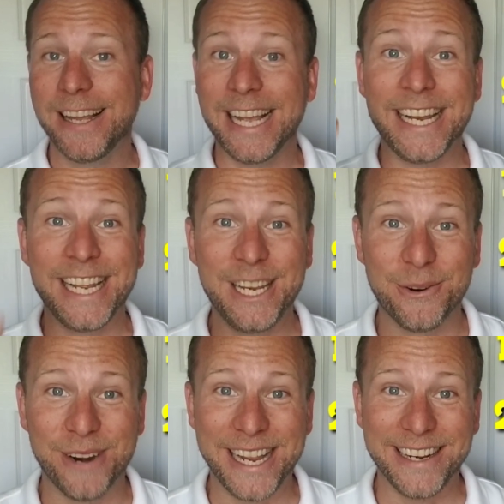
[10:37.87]
At any
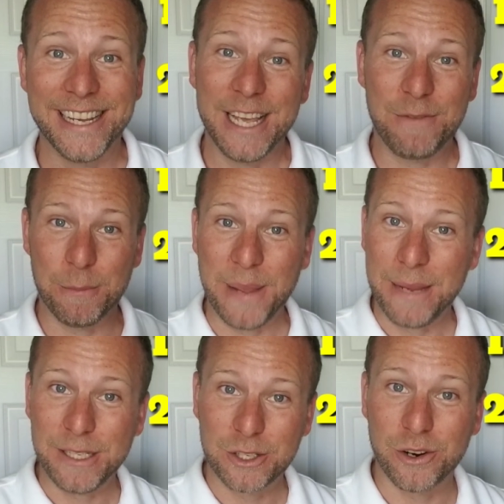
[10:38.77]
rate, if your
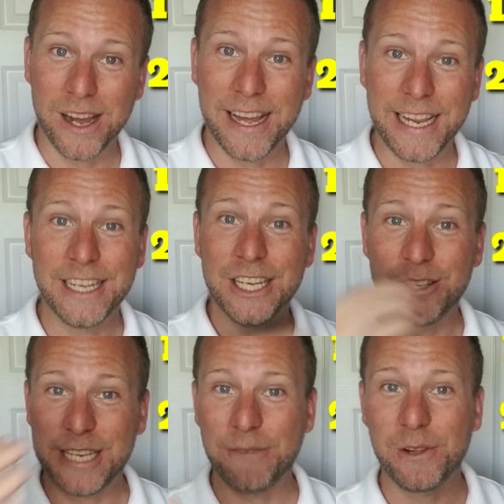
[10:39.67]
baby's crying,
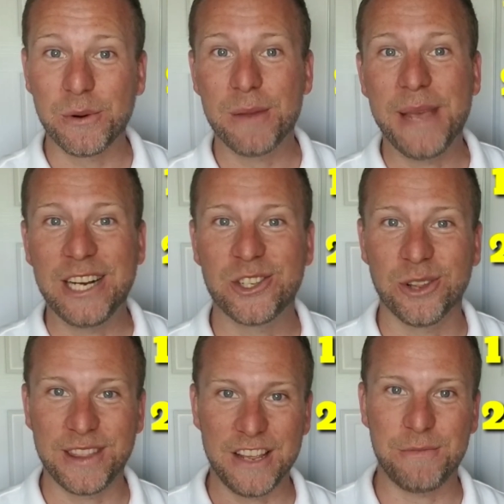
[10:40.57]
you definitely want to make sure
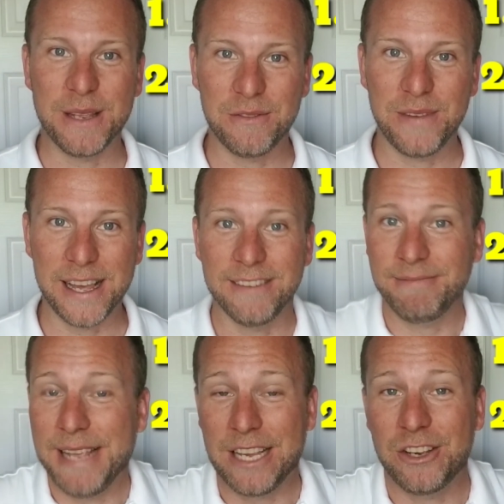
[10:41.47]
that they've been fed.
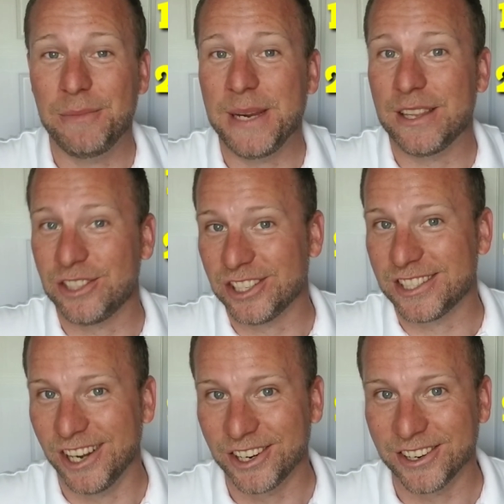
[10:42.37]
It could be they're just
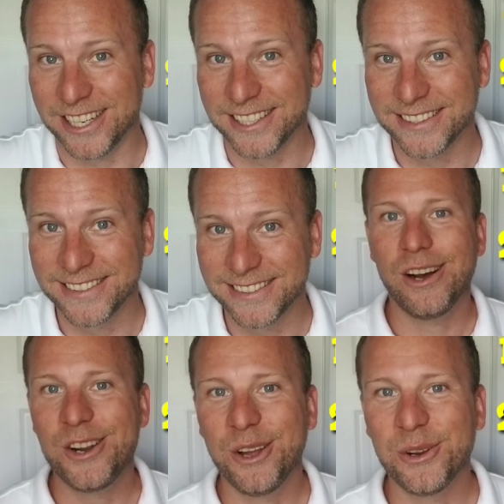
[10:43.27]
hungry.
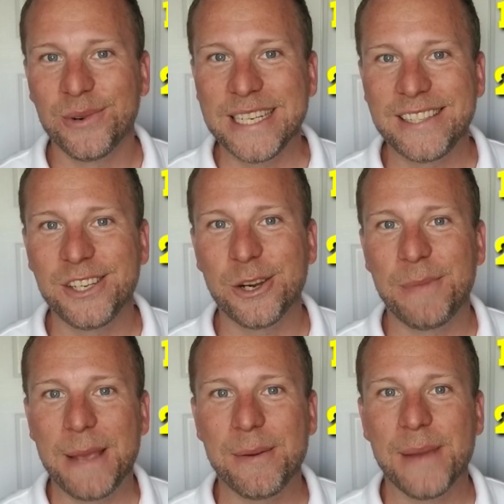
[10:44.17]
Another reason your
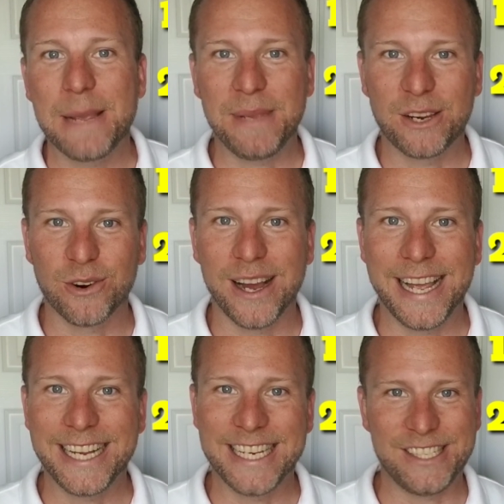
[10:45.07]
baby might be
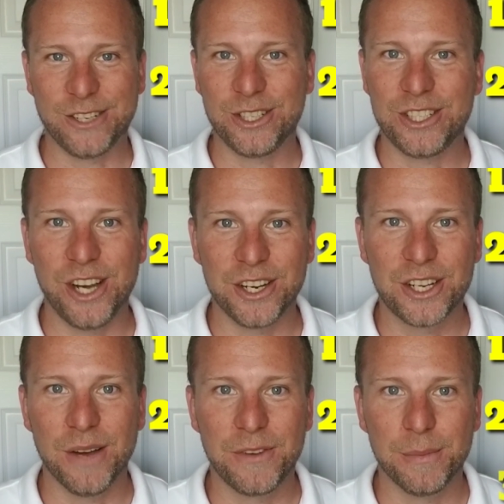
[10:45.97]
crying is they're just
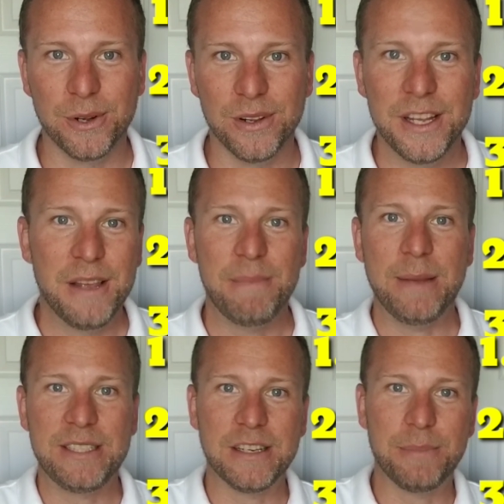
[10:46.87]
uncomfortable.
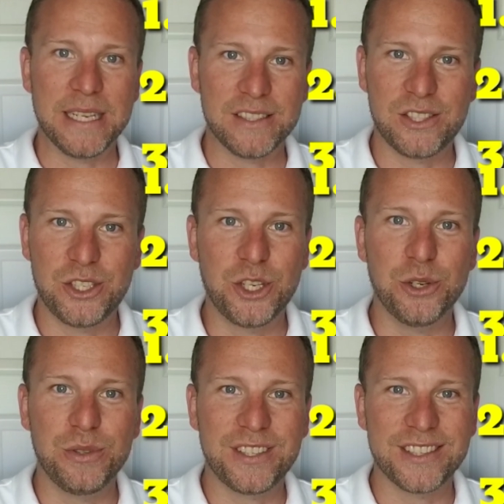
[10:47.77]
Maybe something is
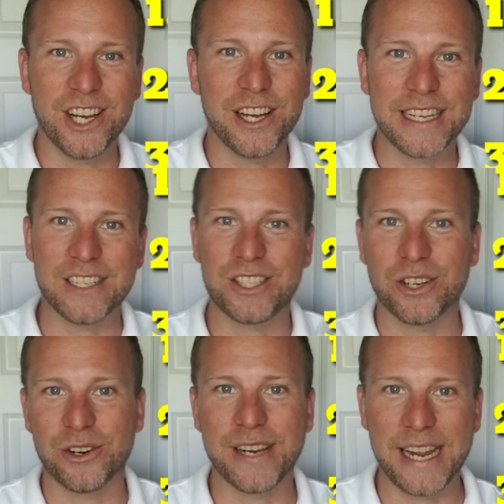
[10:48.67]
too snug in a
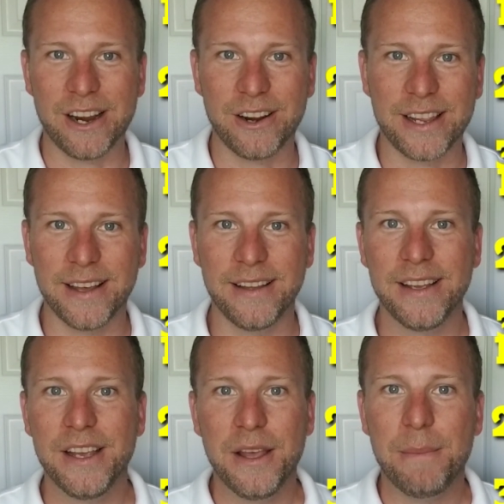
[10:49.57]
certain area.
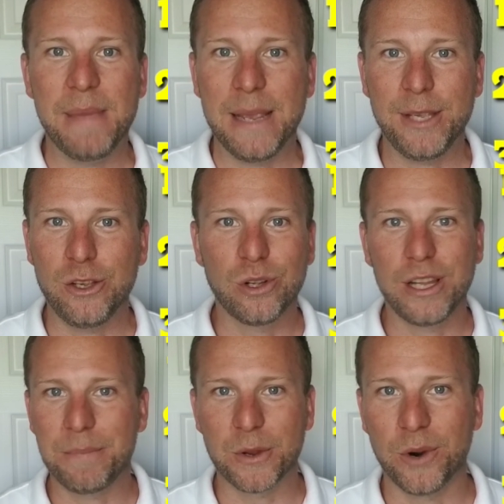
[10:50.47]
Maybe you
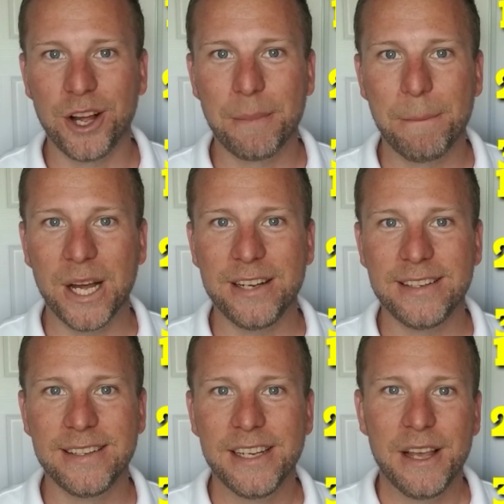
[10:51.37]
clipped the wrong
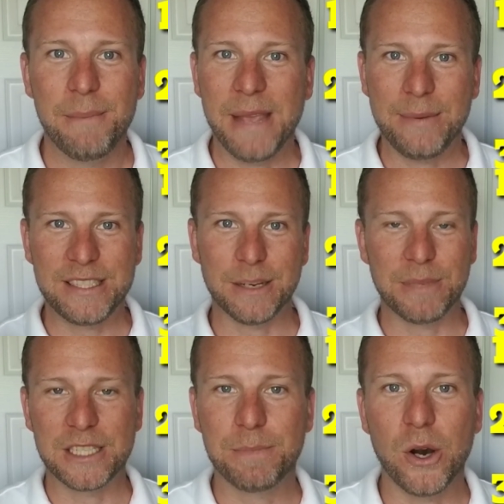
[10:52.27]
button. Maybe
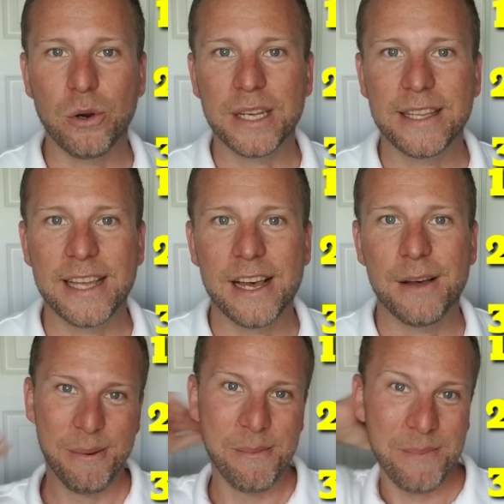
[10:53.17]
something's poking
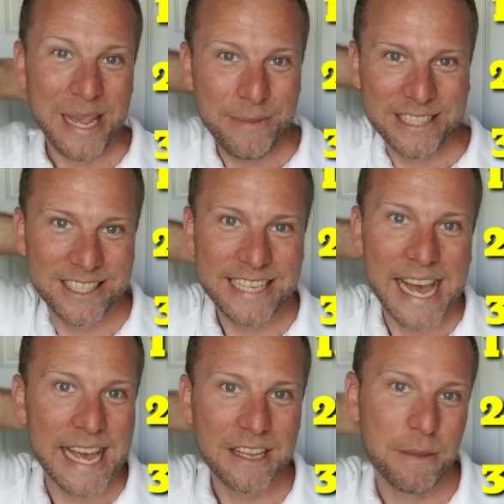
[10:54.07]
them. Maybe it's a
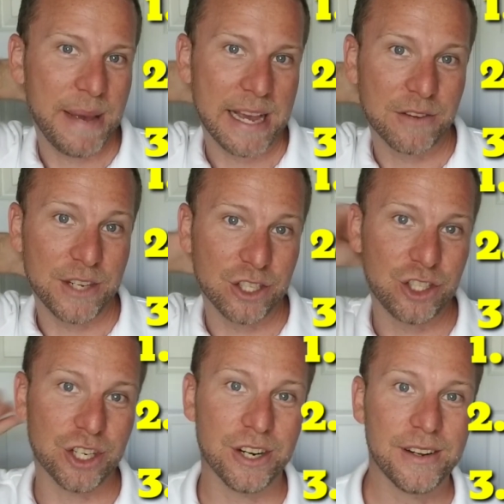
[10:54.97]
tag in the back of their
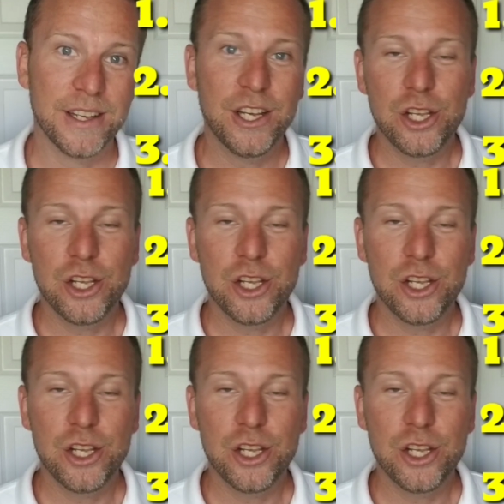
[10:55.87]
shirt.